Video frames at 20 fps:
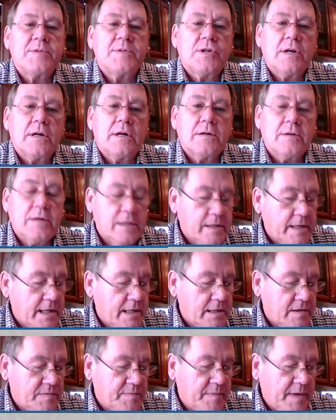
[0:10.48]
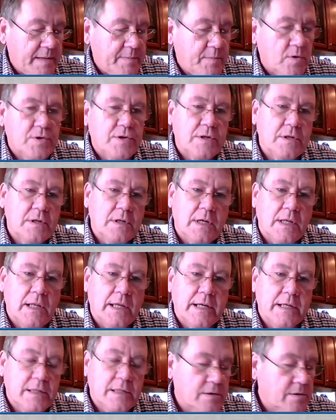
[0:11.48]
Chair, and that is my motion. I'd
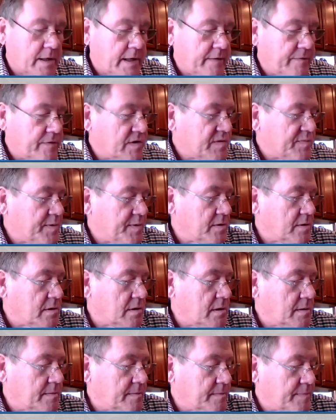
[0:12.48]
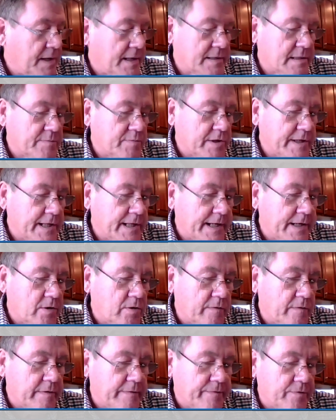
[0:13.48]
like to have this bill possibly laid
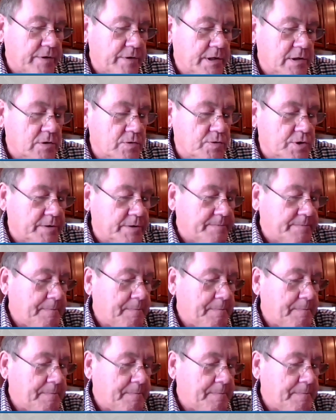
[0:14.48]
over for inclusion.